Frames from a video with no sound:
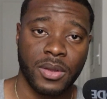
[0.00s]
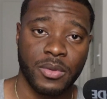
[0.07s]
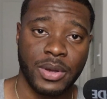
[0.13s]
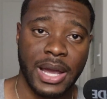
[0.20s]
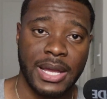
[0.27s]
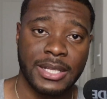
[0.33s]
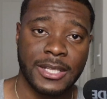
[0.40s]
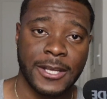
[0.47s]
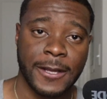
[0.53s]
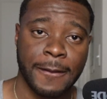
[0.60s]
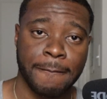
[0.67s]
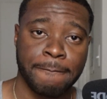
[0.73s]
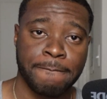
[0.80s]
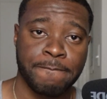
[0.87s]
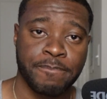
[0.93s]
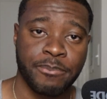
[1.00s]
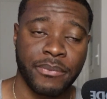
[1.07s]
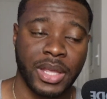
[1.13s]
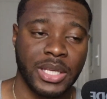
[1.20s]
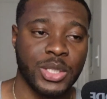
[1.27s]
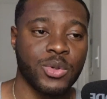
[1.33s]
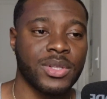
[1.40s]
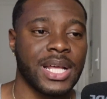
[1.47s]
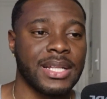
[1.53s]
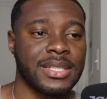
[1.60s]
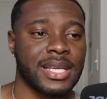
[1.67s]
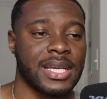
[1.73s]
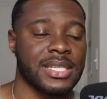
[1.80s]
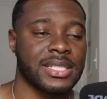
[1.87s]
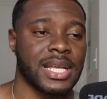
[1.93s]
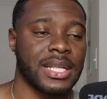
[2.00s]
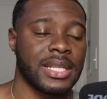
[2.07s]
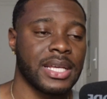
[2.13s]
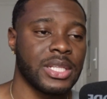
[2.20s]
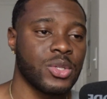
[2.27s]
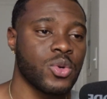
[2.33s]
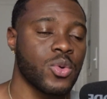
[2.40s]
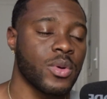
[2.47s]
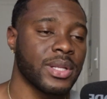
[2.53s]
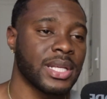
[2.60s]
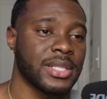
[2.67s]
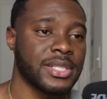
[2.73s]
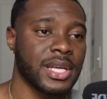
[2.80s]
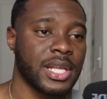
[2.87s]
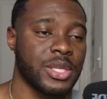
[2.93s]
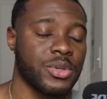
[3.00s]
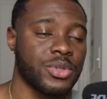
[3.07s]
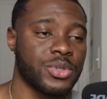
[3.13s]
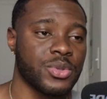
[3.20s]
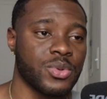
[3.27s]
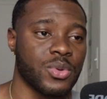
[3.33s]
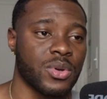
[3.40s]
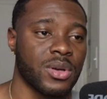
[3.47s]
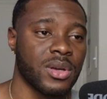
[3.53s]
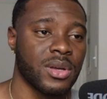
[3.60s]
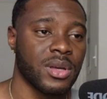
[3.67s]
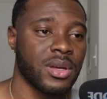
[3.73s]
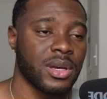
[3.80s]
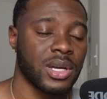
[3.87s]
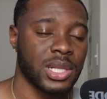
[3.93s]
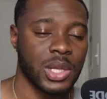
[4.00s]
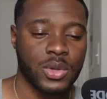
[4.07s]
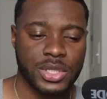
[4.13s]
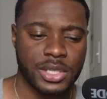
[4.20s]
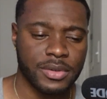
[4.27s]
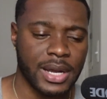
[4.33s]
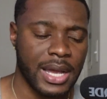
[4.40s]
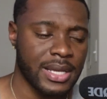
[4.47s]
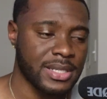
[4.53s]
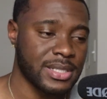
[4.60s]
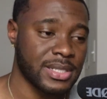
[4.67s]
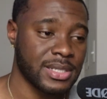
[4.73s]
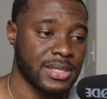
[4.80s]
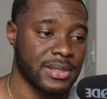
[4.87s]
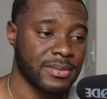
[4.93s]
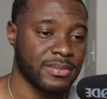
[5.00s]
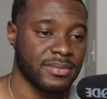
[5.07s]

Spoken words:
right? You know that test that they do when they tell you to close your eyes,